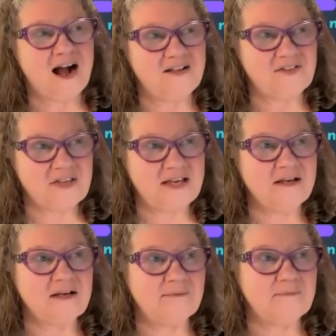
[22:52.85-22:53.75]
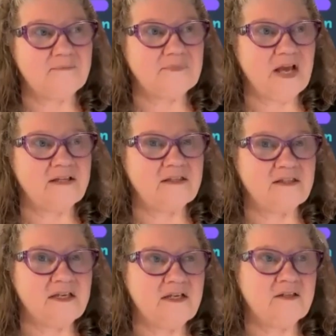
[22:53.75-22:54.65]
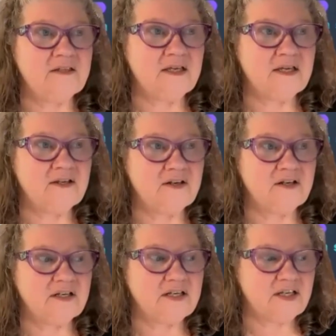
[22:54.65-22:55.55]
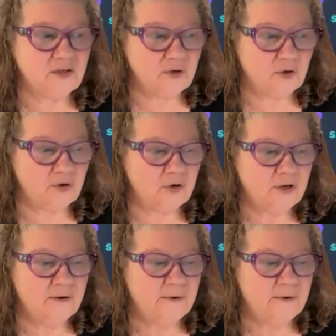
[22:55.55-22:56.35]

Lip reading: I think that here,